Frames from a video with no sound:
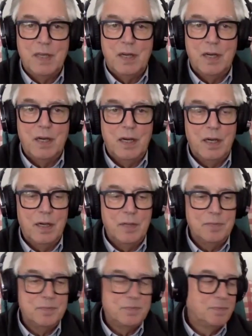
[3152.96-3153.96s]
Uh,
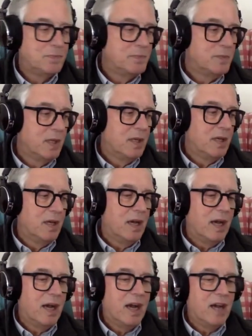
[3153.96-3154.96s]

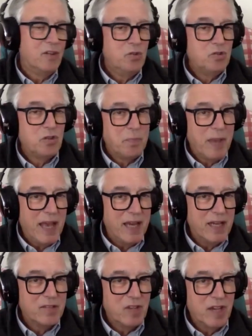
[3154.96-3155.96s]
I'll use a
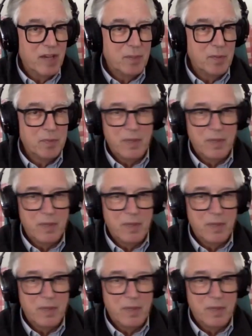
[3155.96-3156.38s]
bad example,